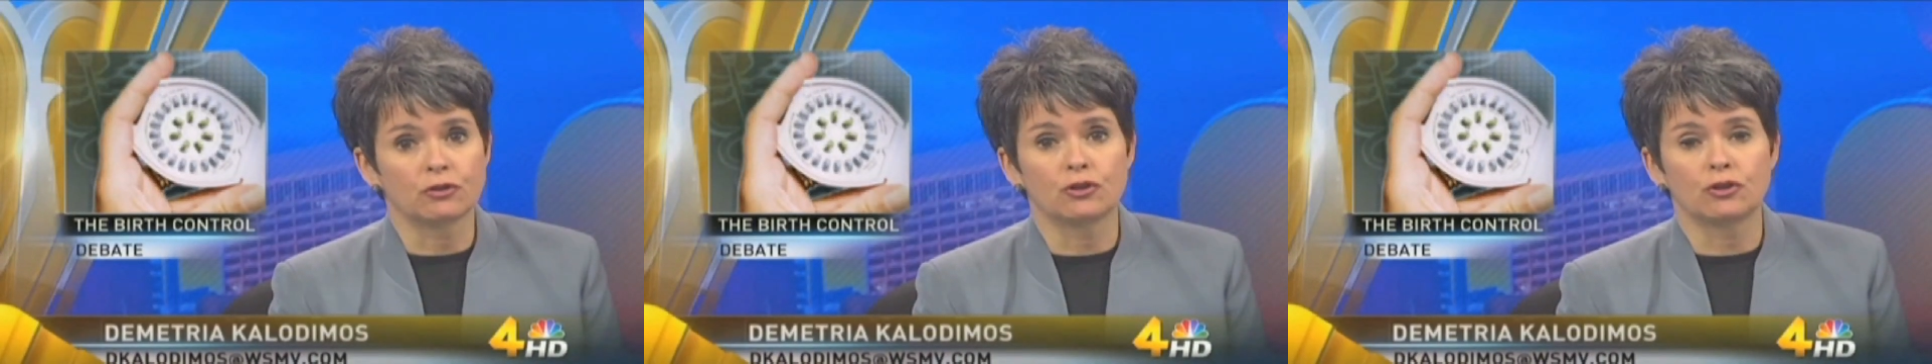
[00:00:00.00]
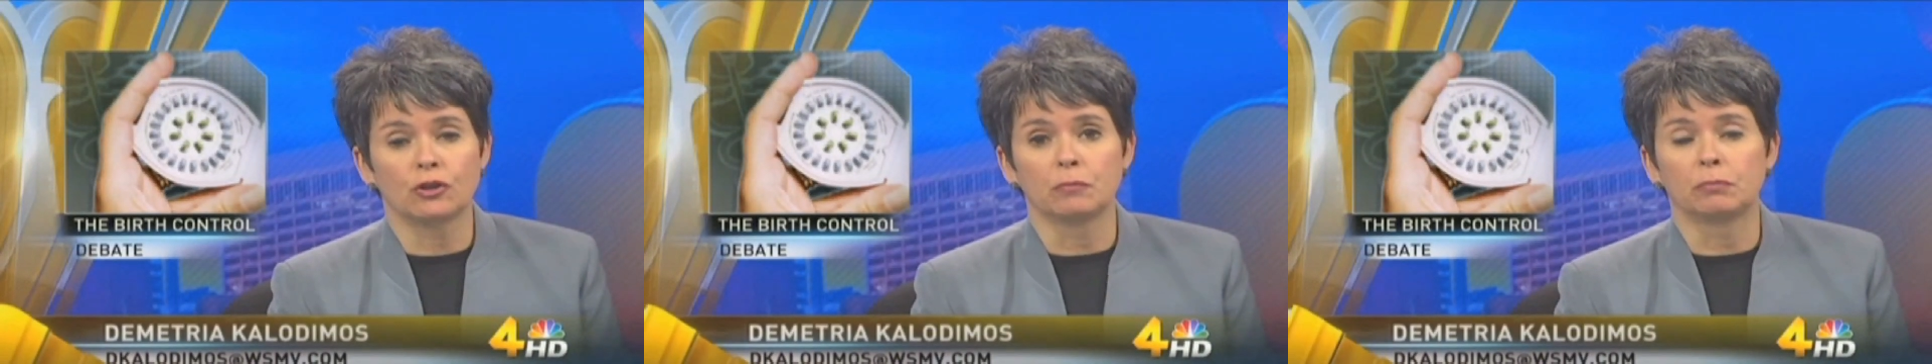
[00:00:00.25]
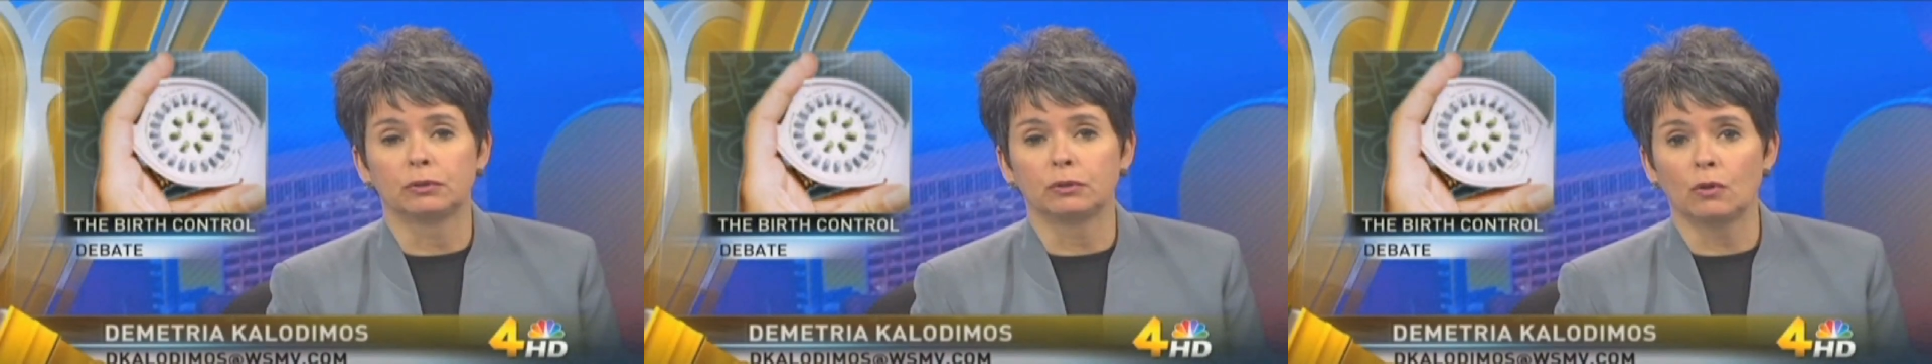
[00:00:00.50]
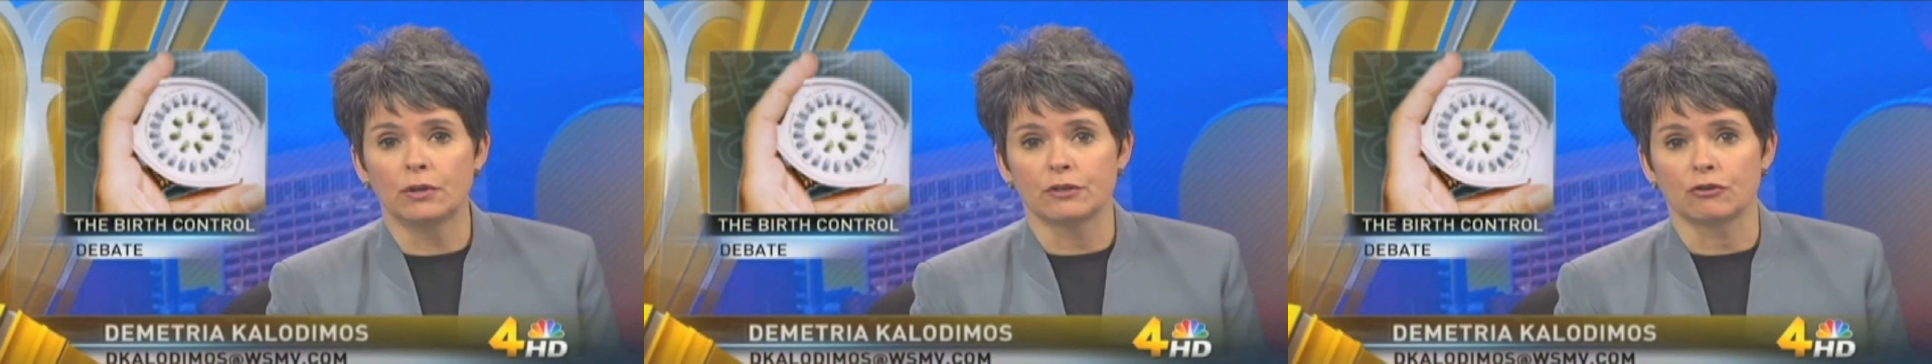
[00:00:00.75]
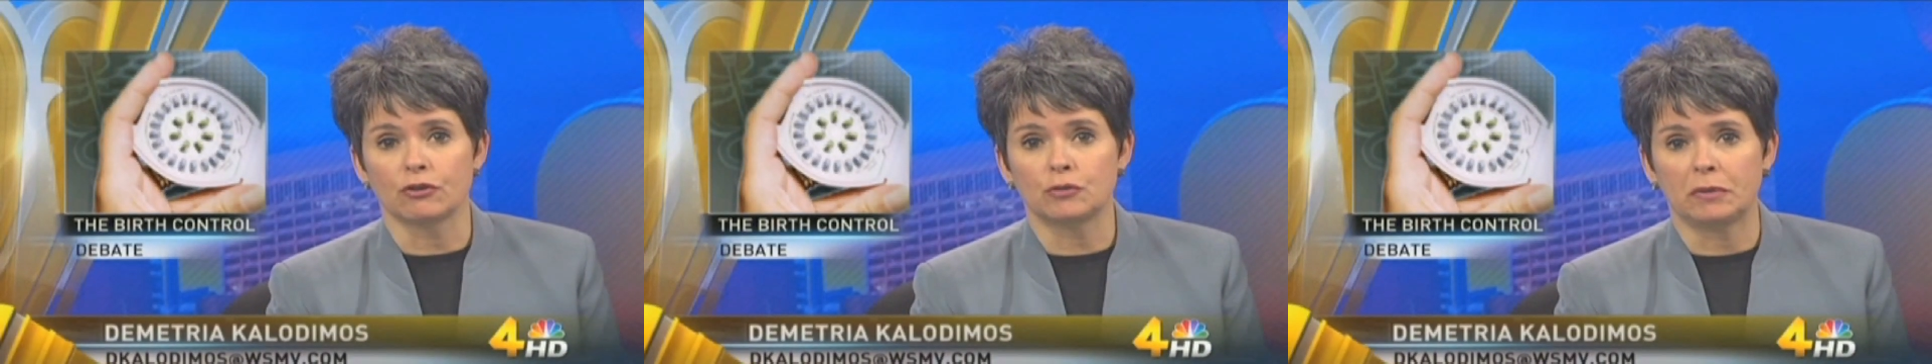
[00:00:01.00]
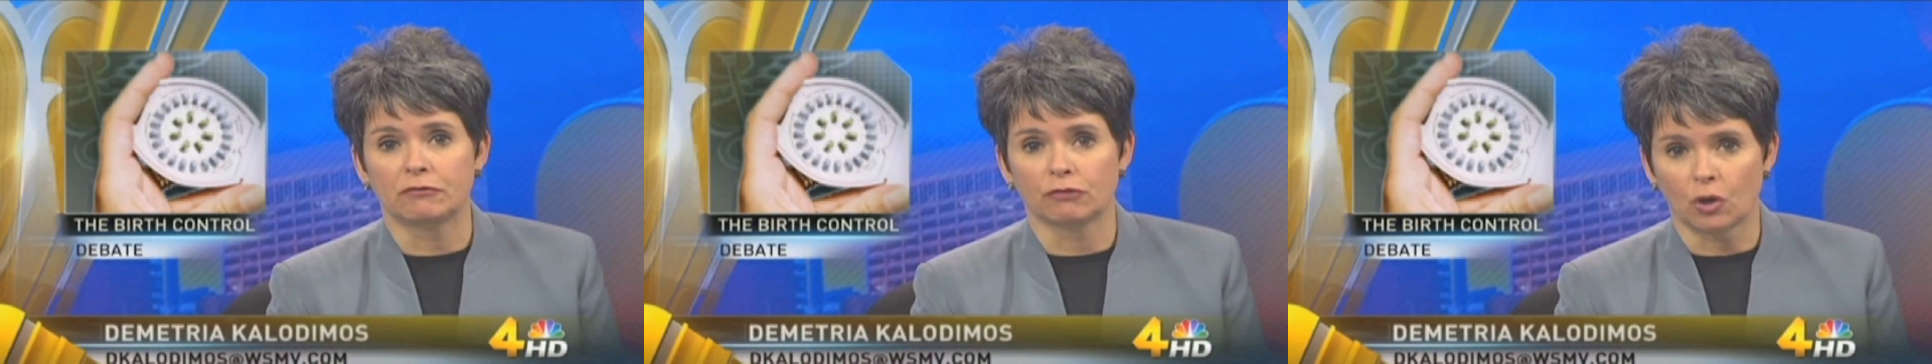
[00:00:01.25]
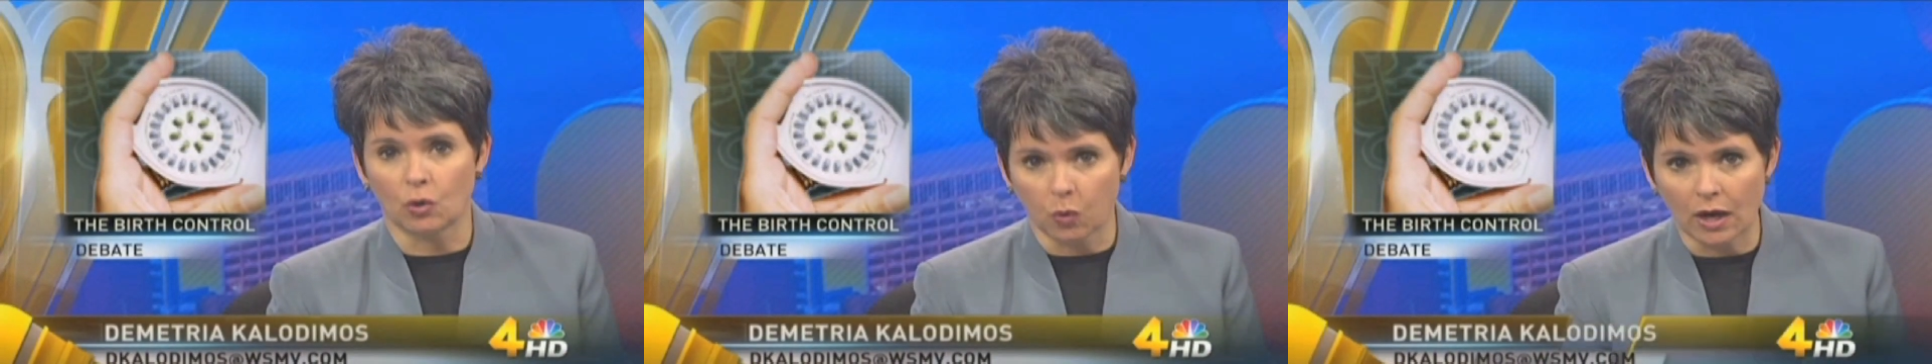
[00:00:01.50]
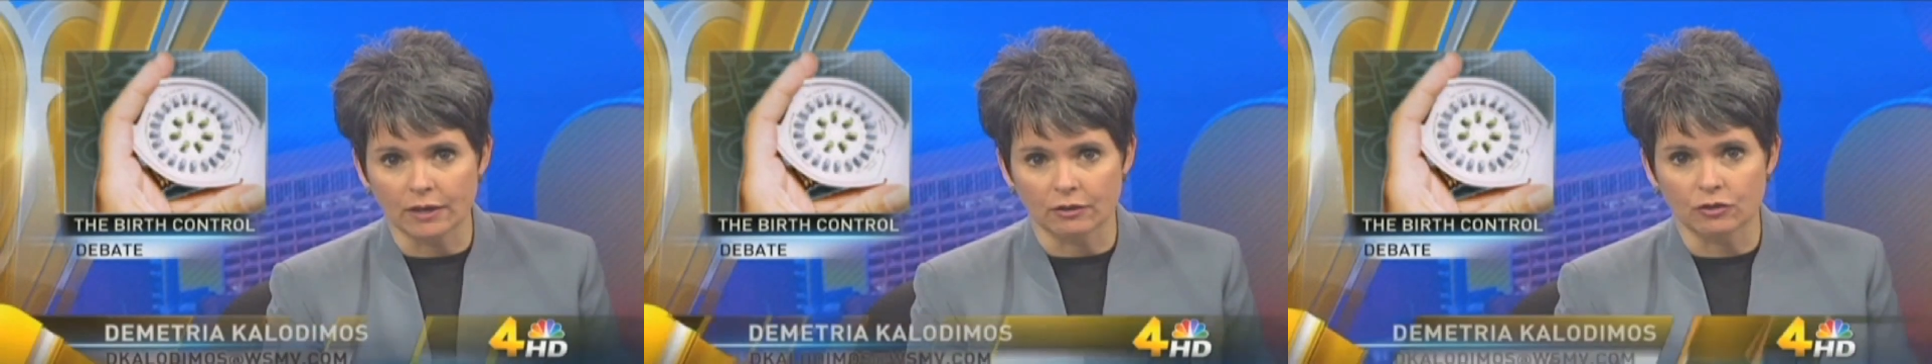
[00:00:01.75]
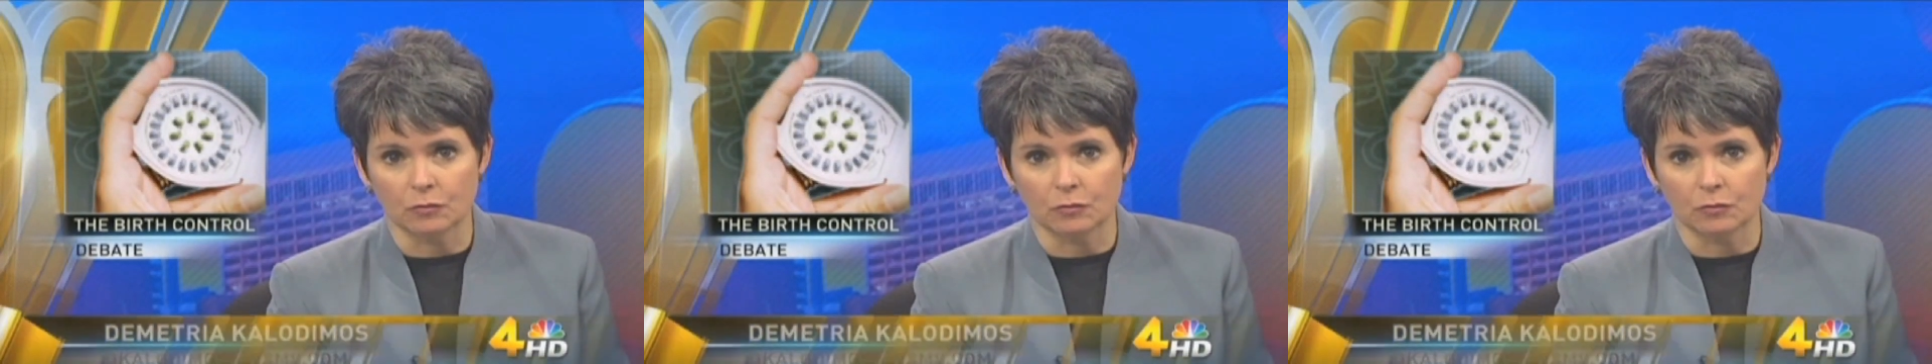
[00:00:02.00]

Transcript: Should employers be required